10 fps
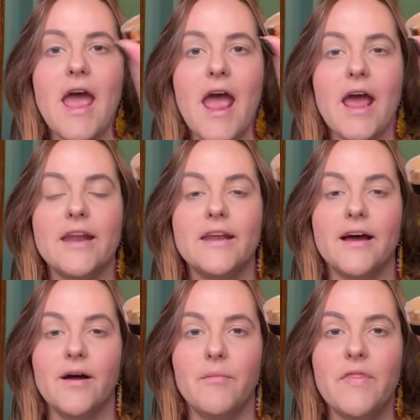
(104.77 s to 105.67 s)

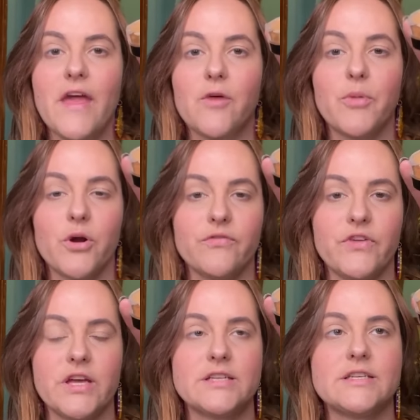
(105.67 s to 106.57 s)
and they are
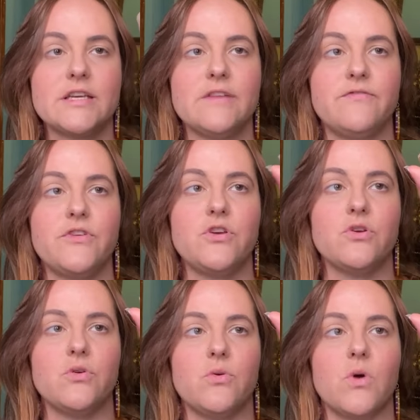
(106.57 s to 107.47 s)
perfect if
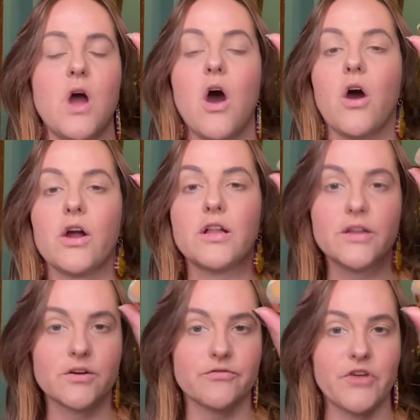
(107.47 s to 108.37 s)
you are a
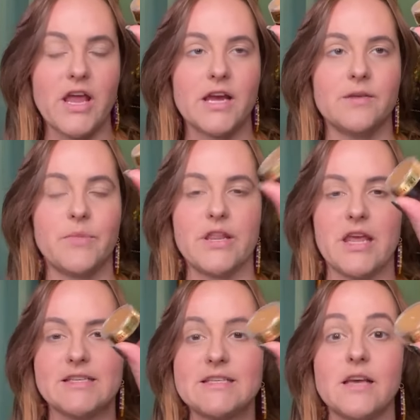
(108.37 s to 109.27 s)
glitter fan, but
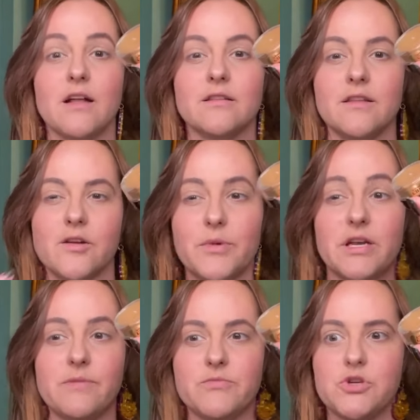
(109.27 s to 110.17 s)
it's a little
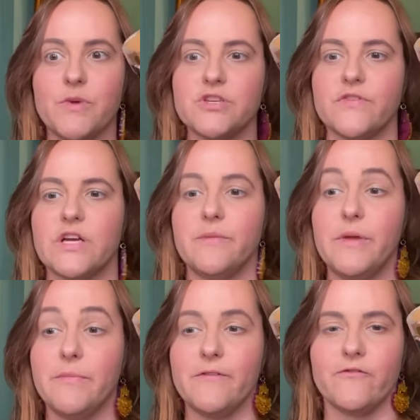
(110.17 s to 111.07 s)
bit too much of a
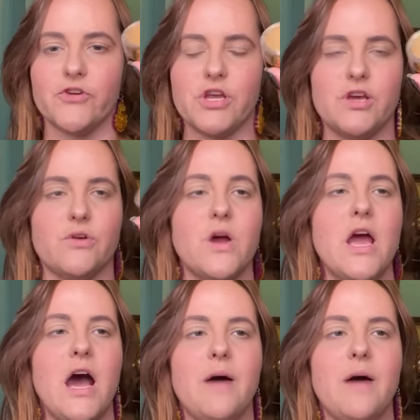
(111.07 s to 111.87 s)
commitment for you.